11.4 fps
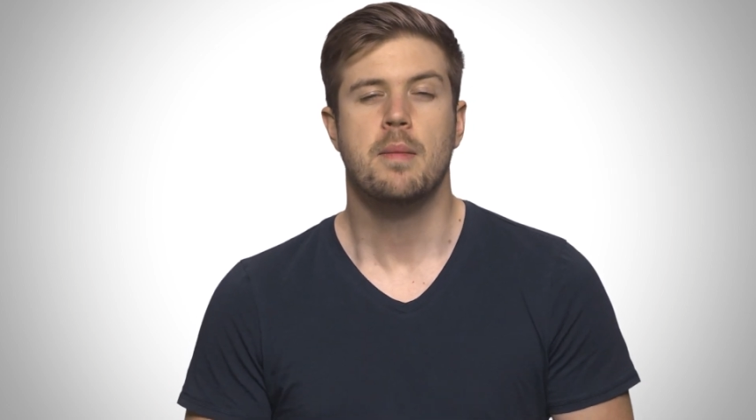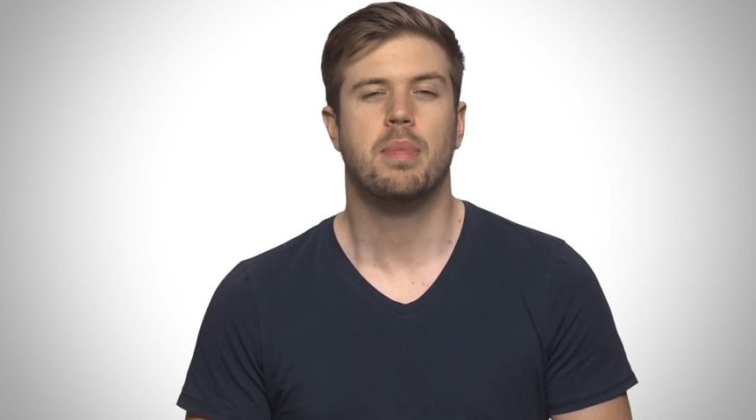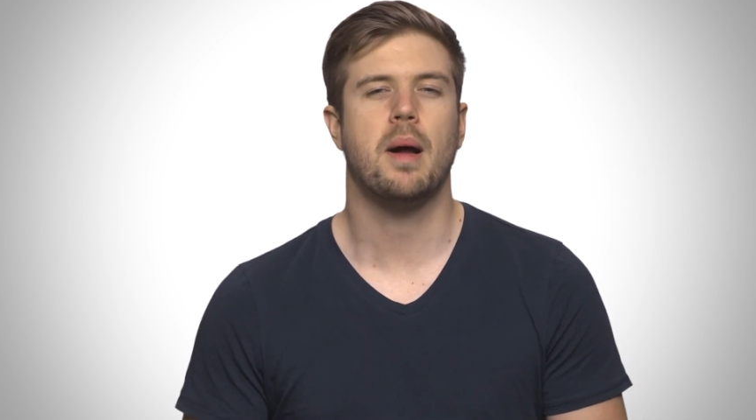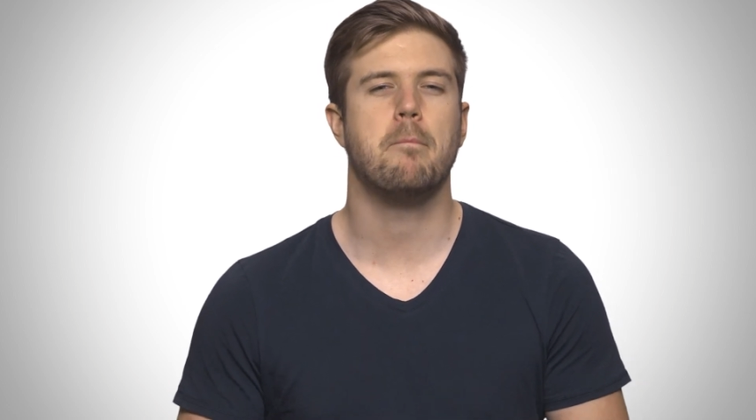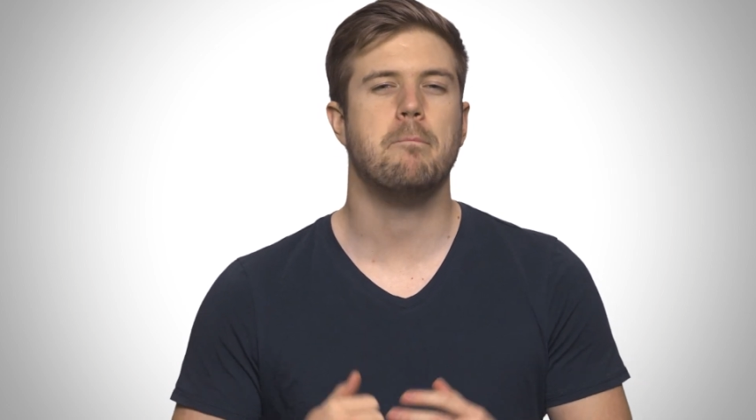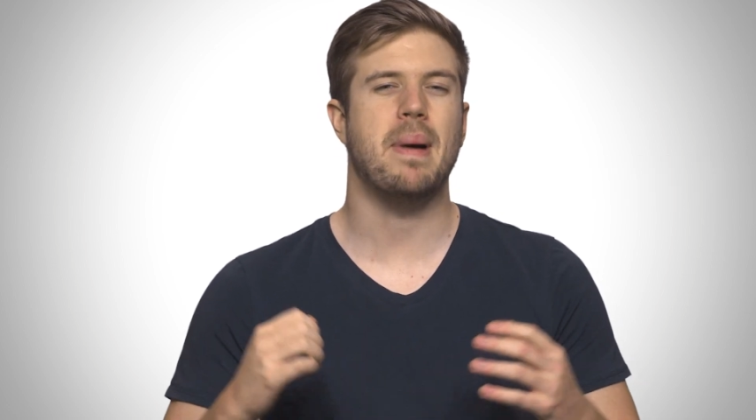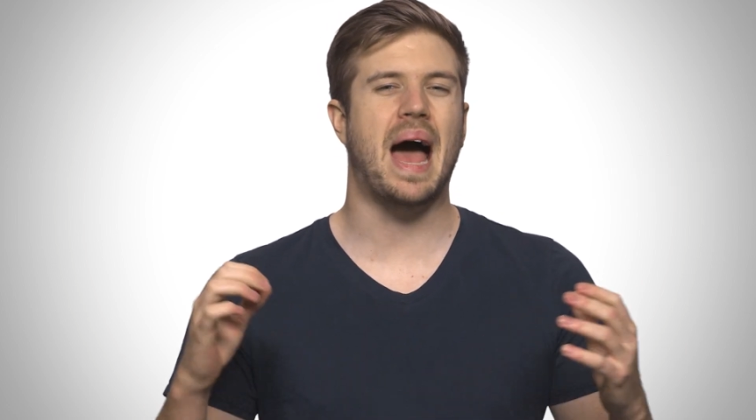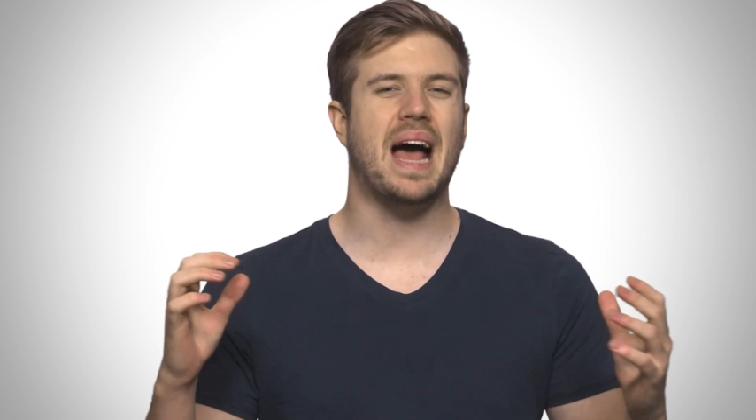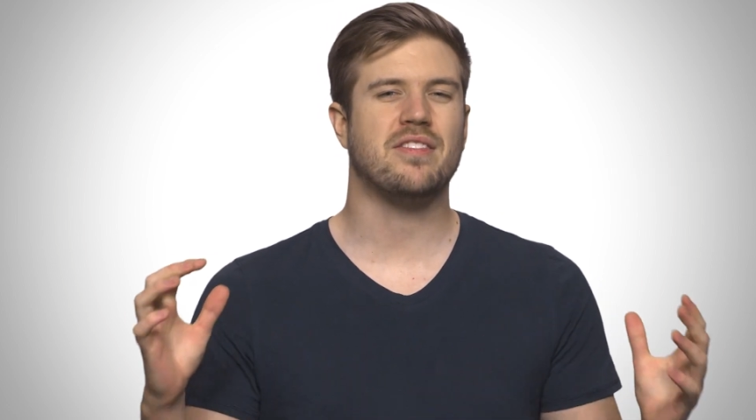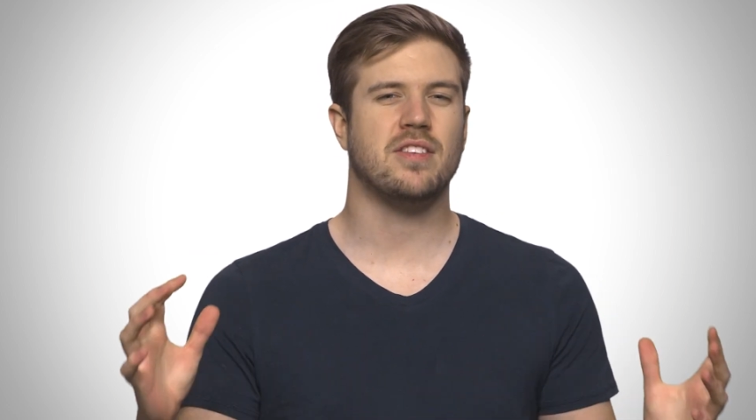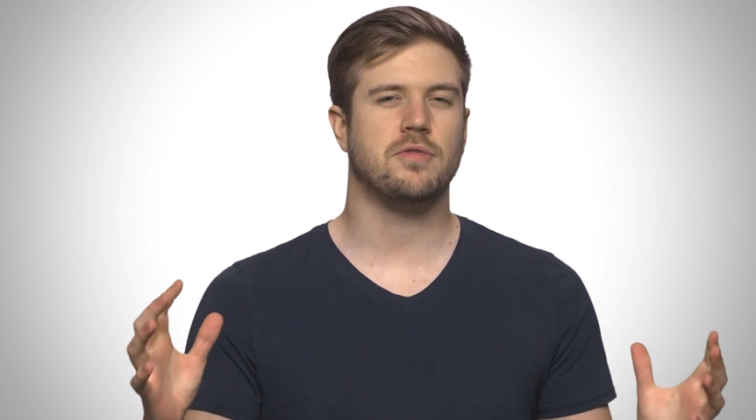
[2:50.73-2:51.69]
but a
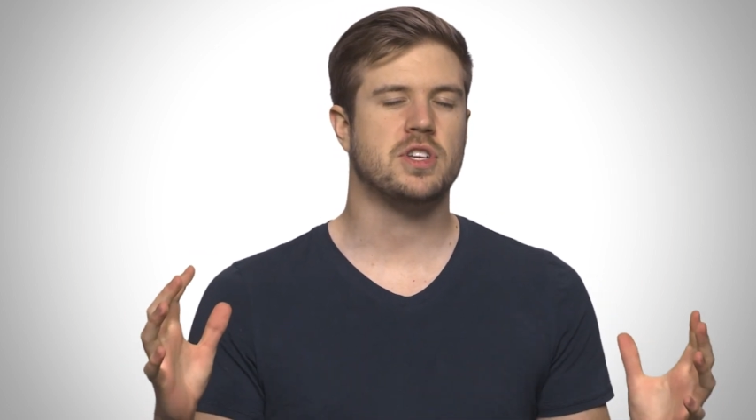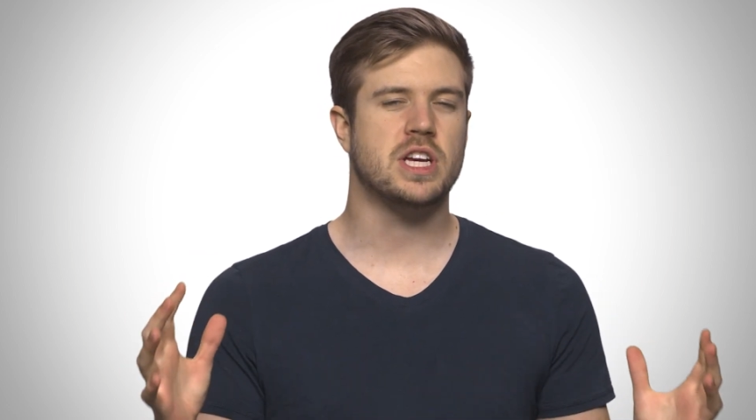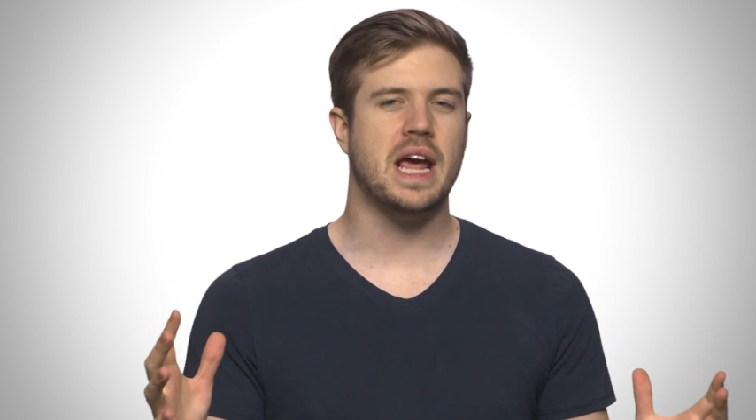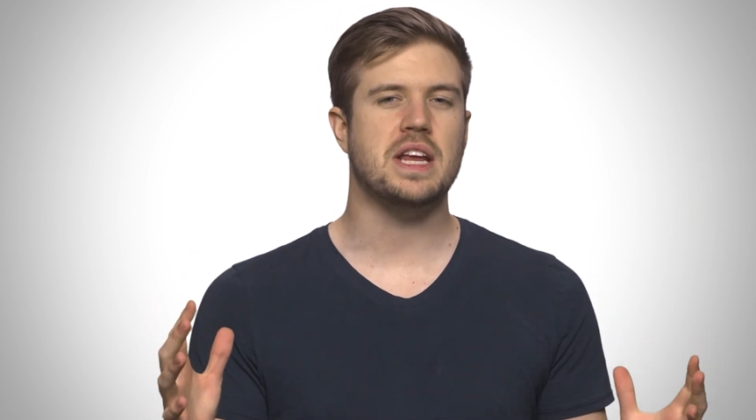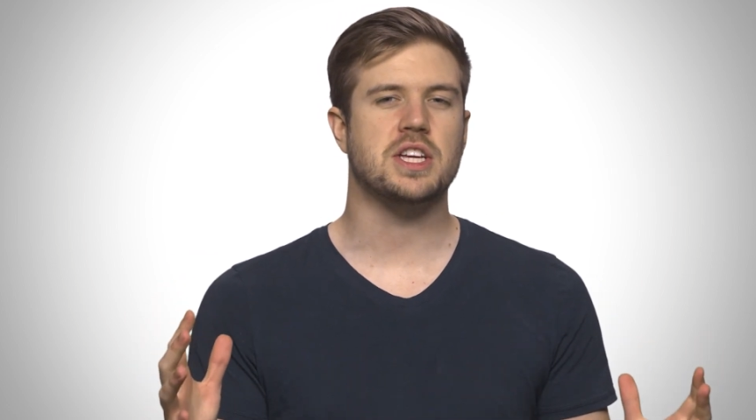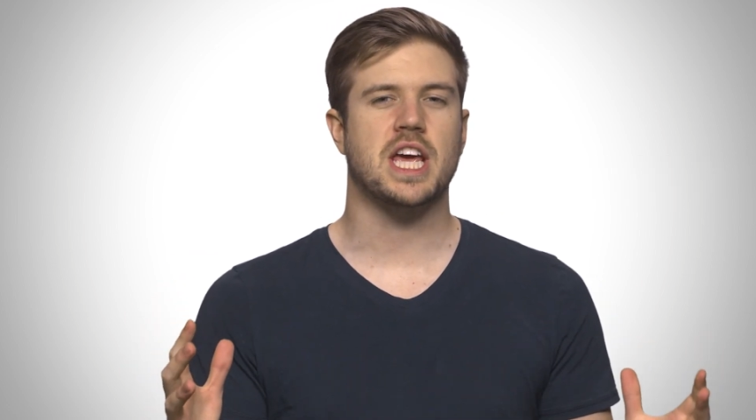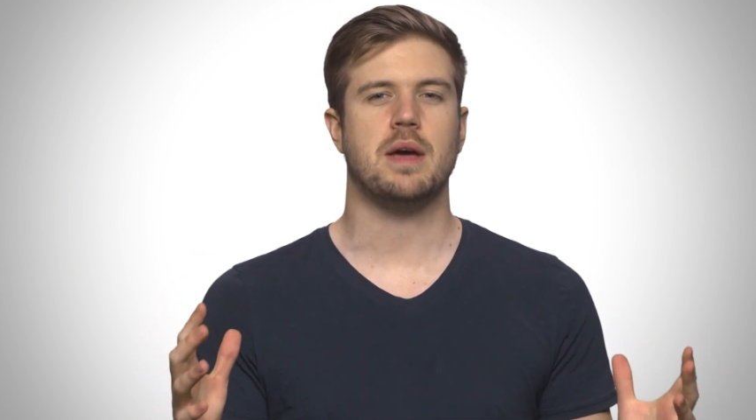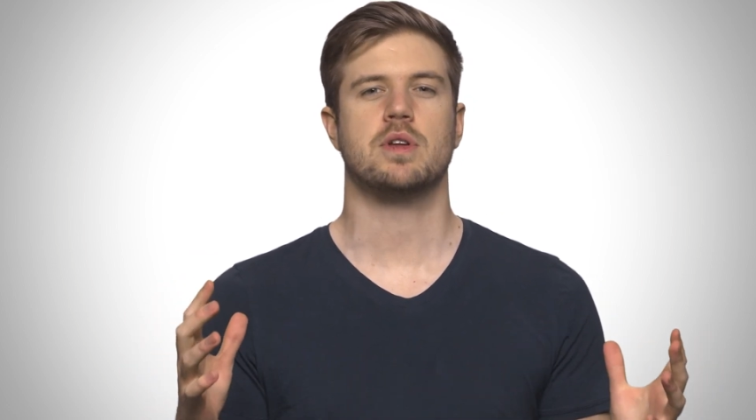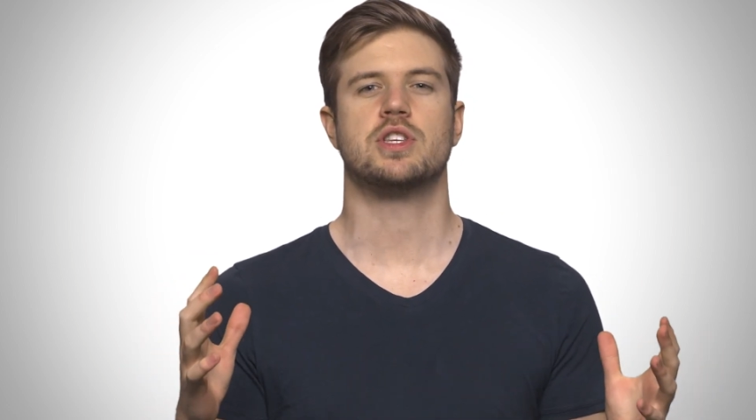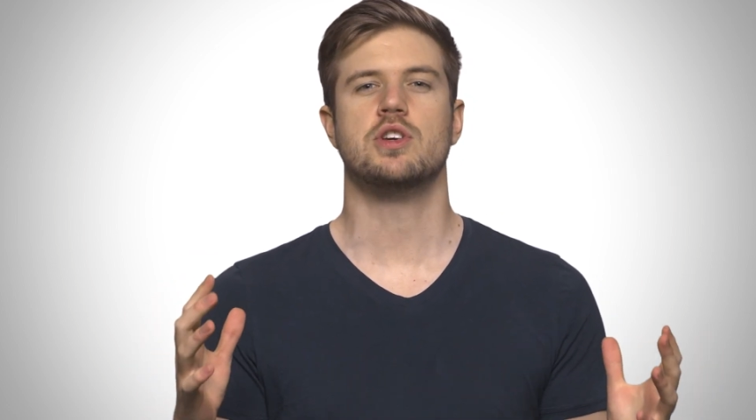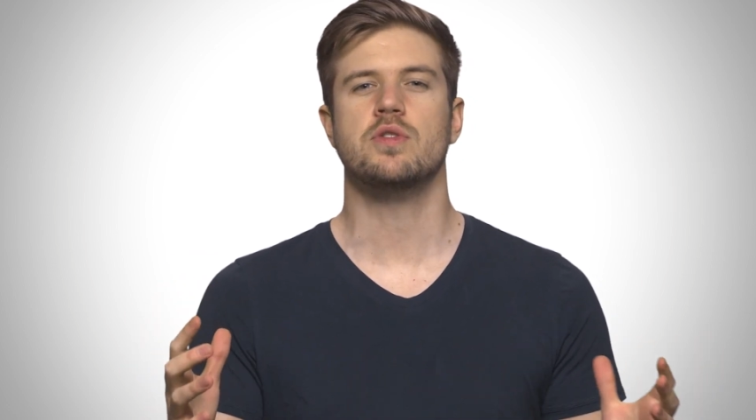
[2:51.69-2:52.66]
massive change
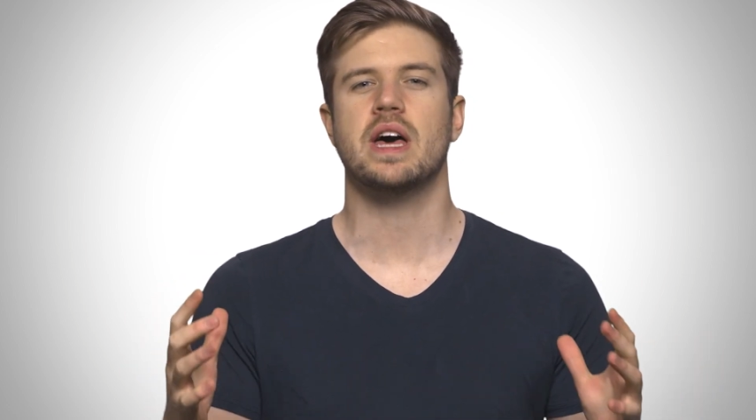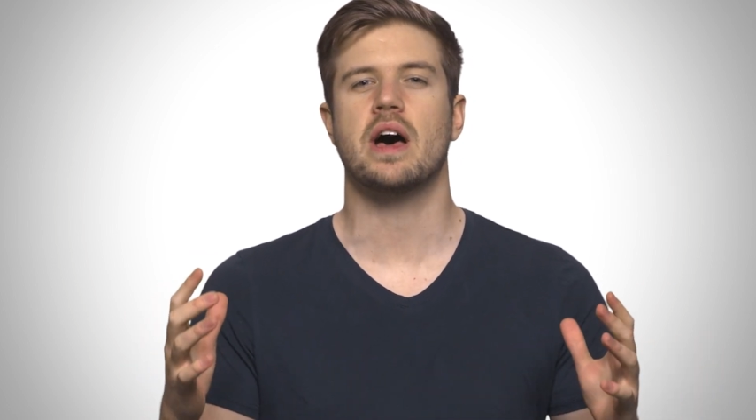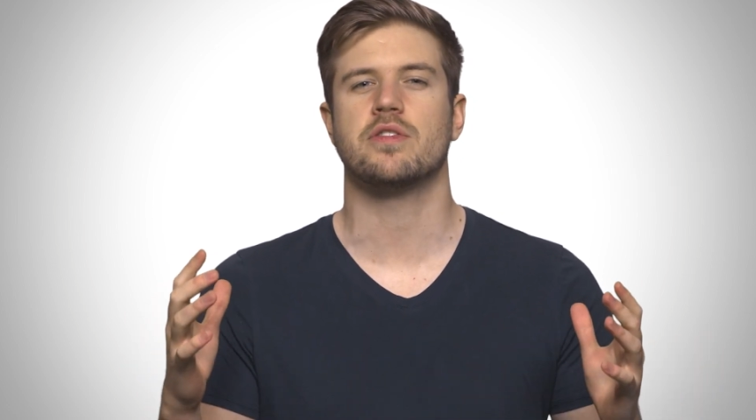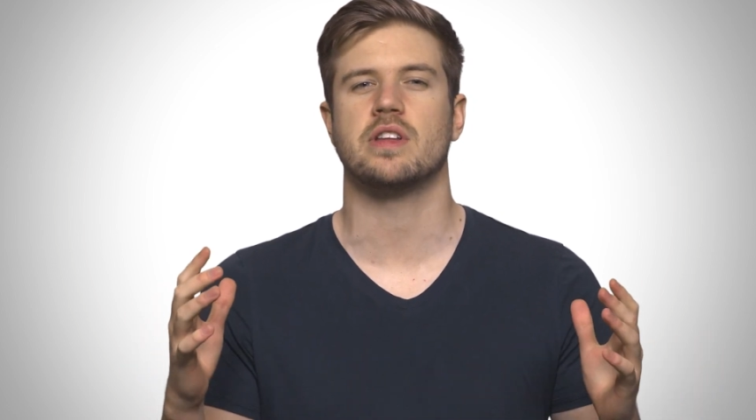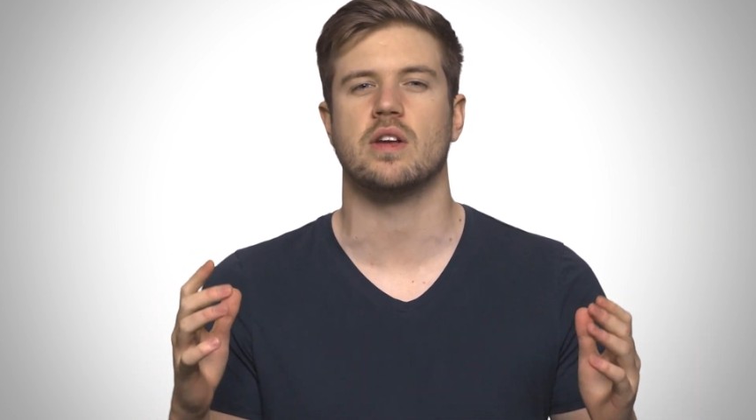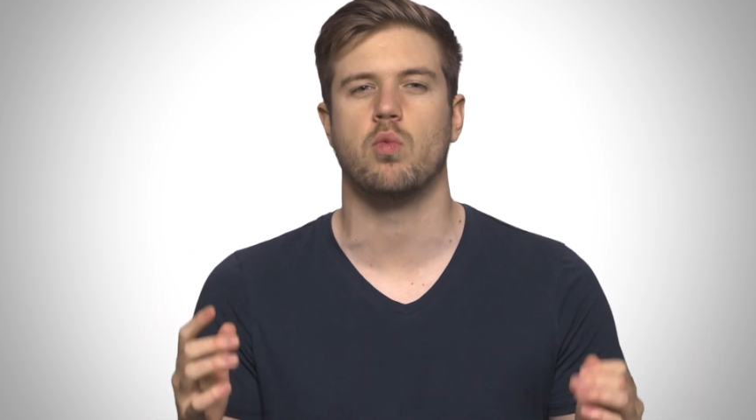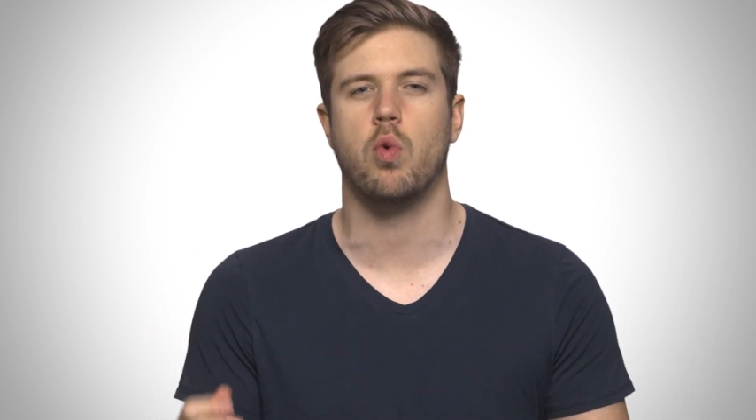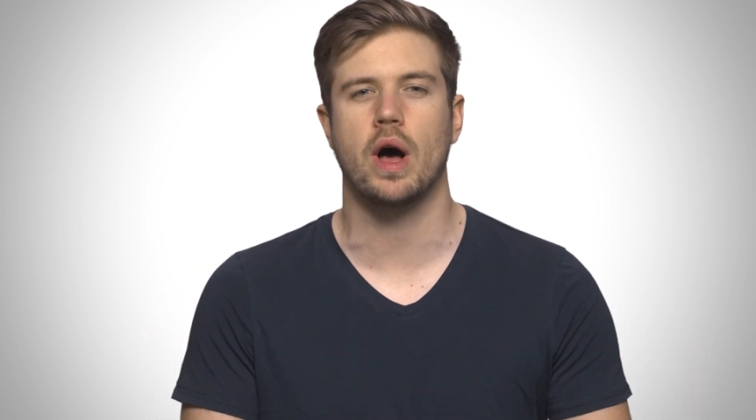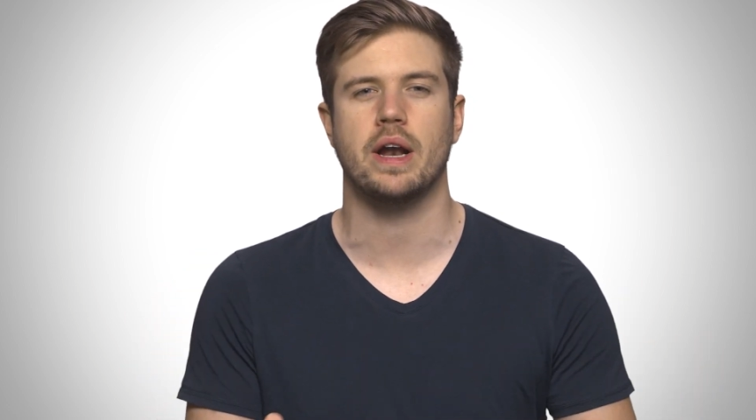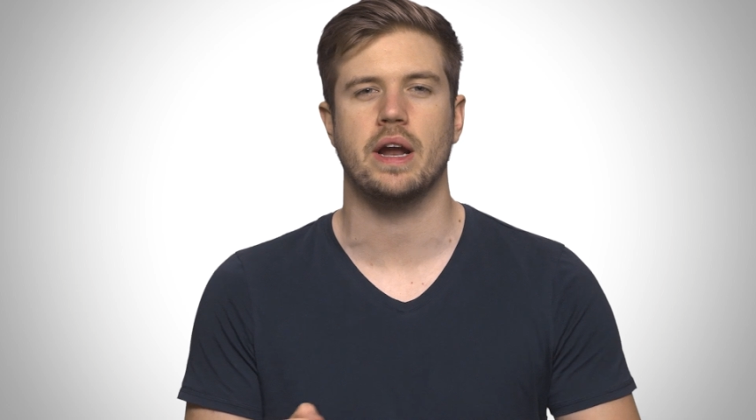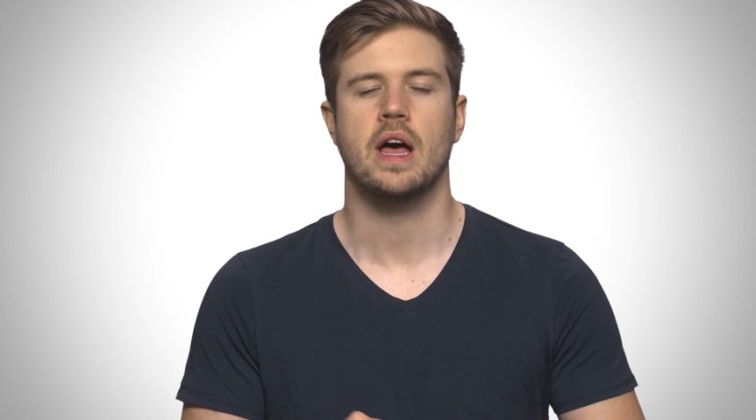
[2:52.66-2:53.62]
came in 2001